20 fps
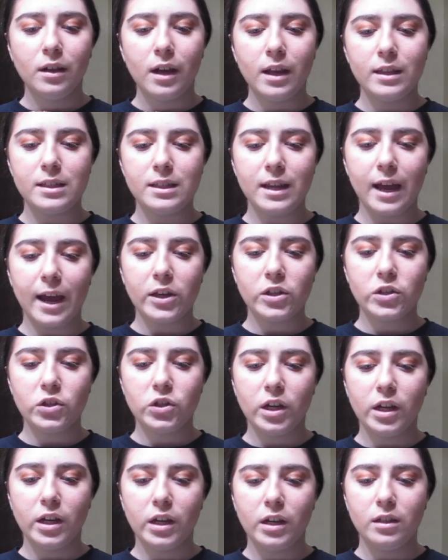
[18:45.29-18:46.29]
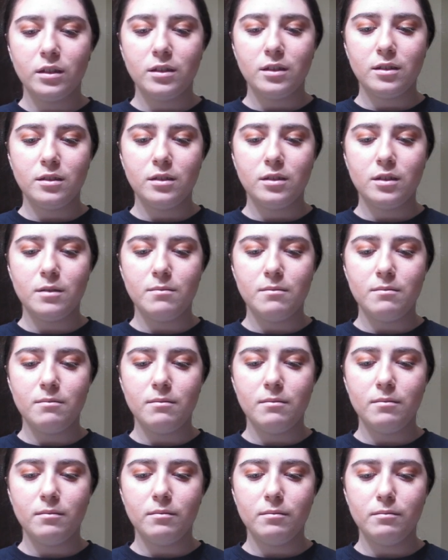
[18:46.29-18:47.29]
It's an extra
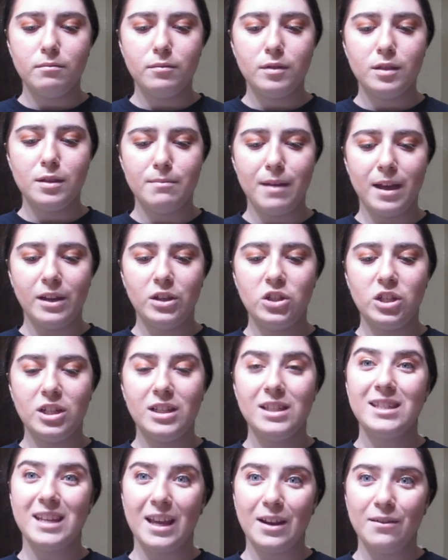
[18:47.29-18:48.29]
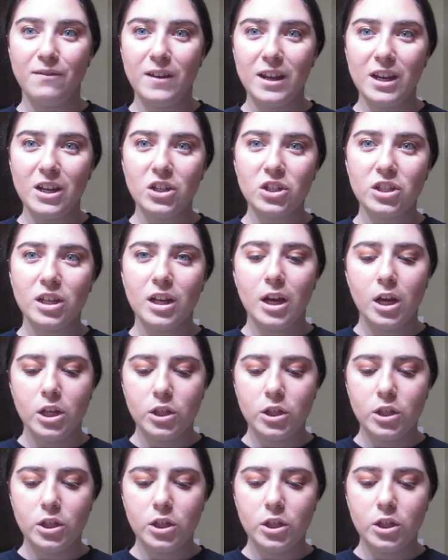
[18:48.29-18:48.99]
dimension skin finish.